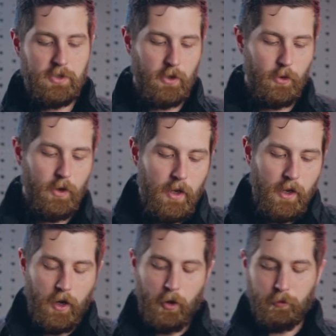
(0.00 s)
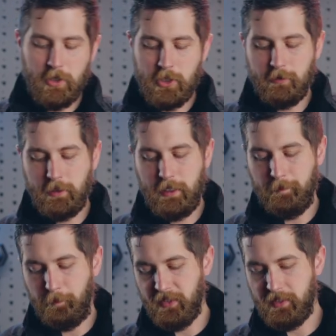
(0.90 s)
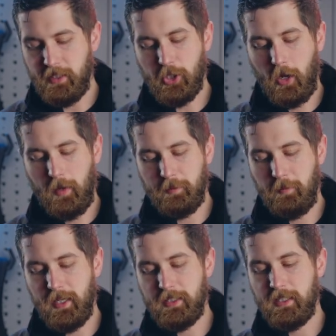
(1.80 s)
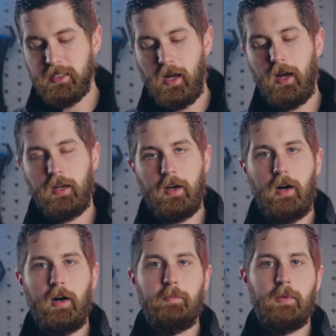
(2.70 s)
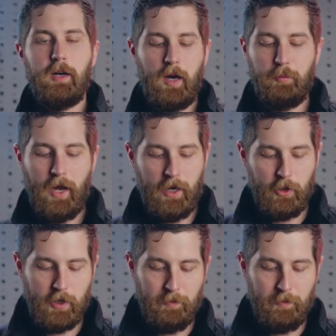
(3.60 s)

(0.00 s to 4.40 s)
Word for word: So originally, the Siege R Optimized does not come uh, placard